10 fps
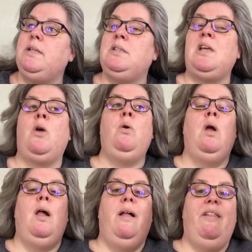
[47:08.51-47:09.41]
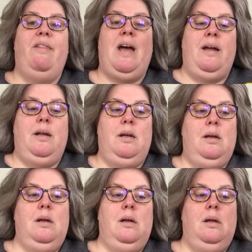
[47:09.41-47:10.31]
So that,
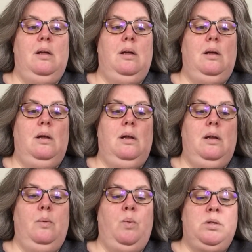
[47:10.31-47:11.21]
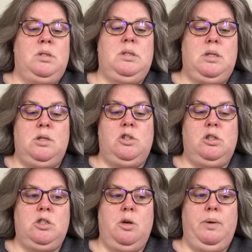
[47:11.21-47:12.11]
once the
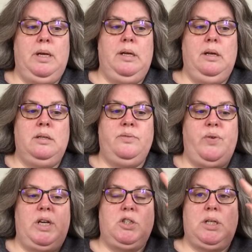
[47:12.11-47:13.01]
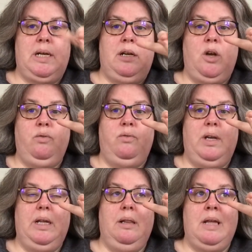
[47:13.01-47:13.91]
shishui is finished, and
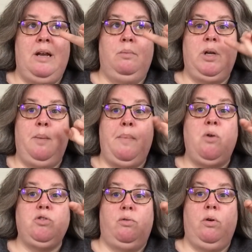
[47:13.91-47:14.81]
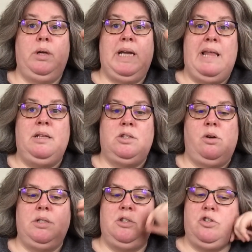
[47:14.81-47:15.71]
hopefully then I'm going to motor on and get the
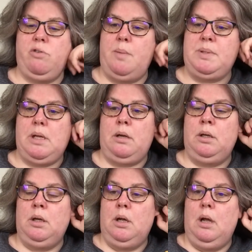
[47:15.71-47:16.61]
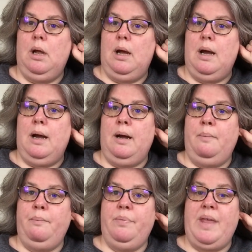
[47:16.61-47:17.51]
sides and stripes done,
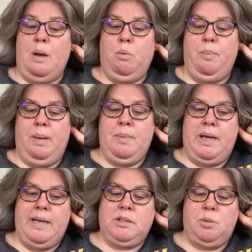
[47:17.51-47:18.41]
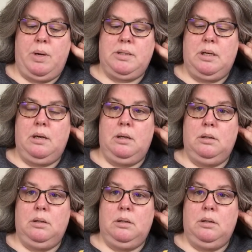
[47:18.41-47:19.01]
that will be my next sweater